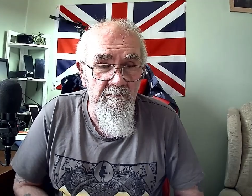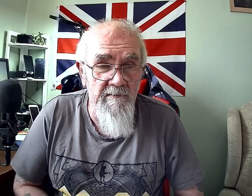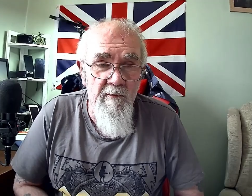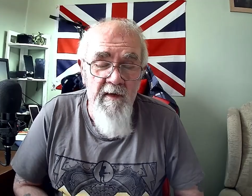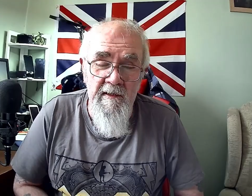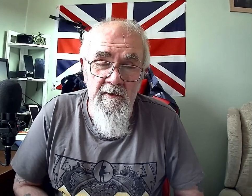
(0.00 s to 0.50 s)

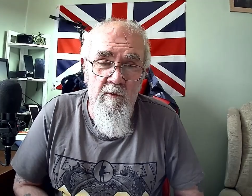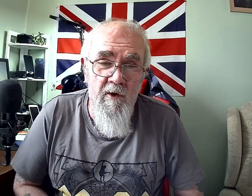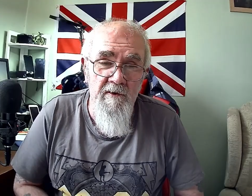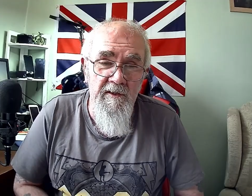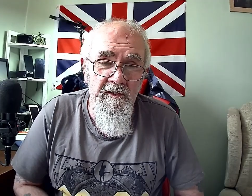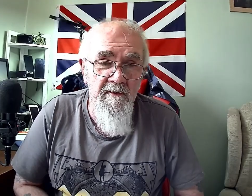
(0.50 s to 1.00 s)
no matter
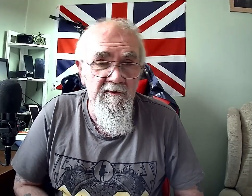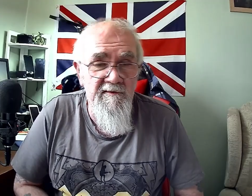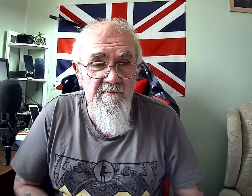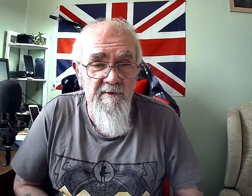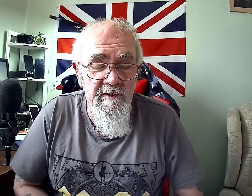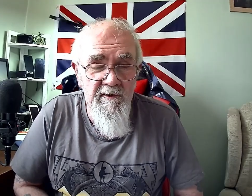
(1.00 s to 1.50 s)
what, the
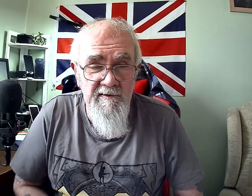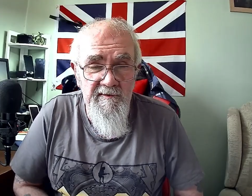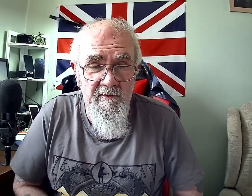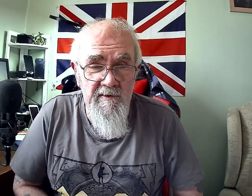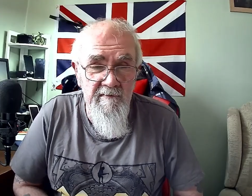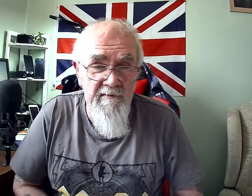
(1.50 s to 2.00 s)
others were the other
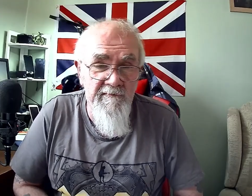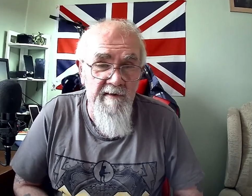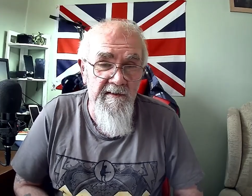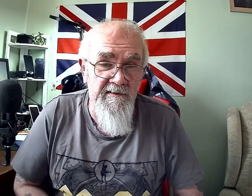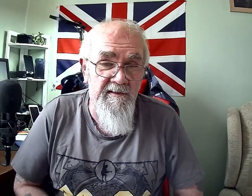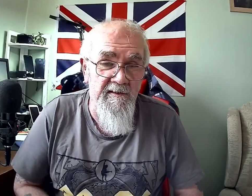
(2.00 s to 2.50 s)
side of a
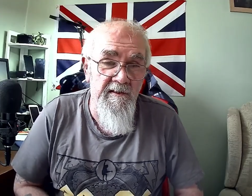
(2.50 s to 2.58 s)
fence,